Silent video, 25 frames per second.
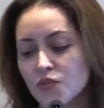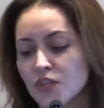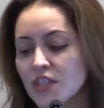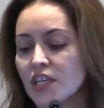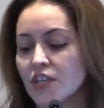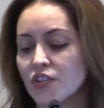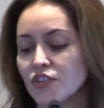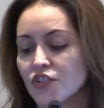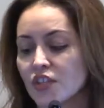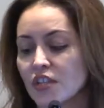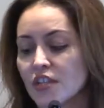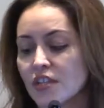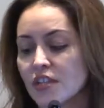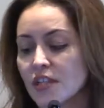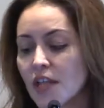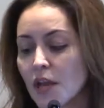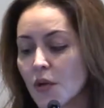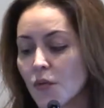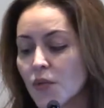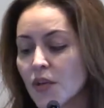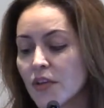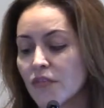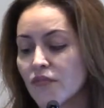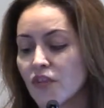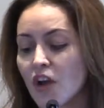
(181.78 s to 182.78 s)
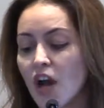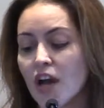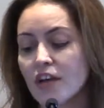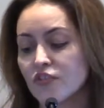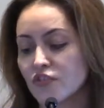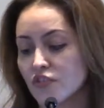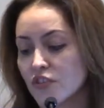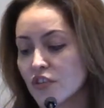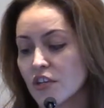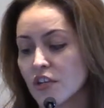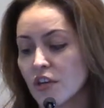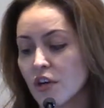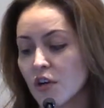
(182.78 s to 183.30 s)
mutations that we've
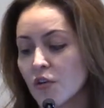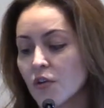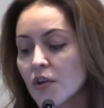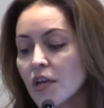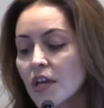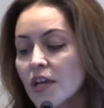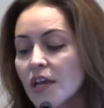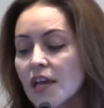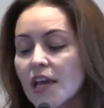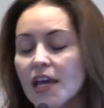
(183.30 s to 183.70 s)
gotten to know.